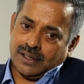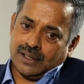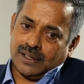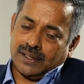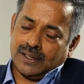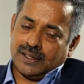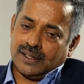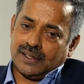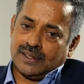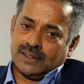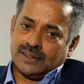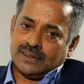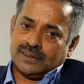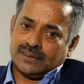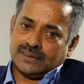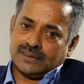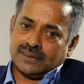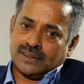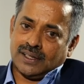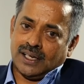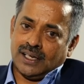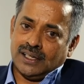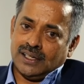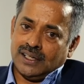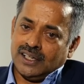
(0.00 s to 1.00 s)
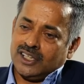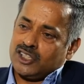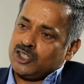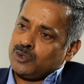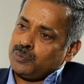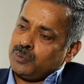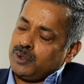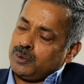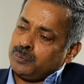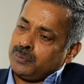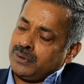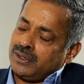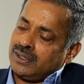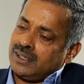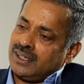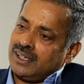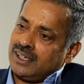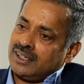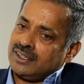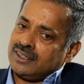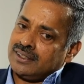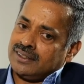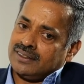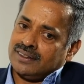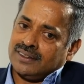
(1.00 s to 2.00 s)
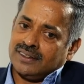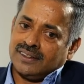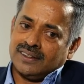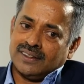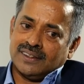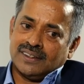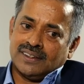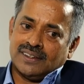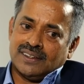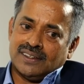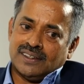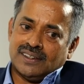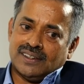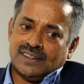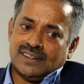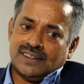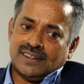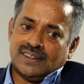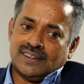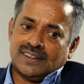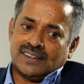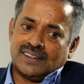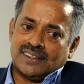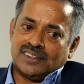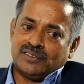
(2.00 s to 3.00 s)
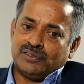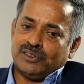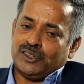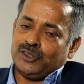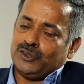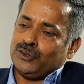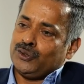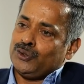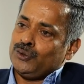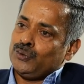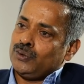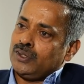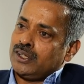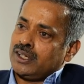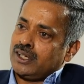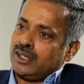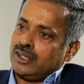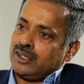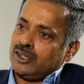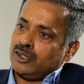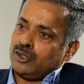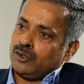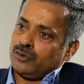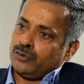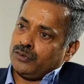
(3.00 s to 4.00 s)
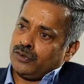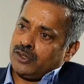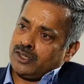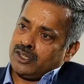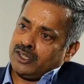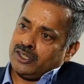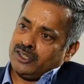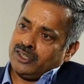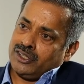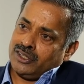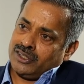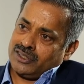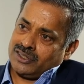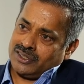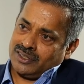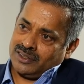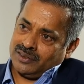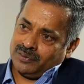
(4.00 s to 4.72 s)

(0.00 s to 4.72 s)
And I urge people that when you do a career of 40 years,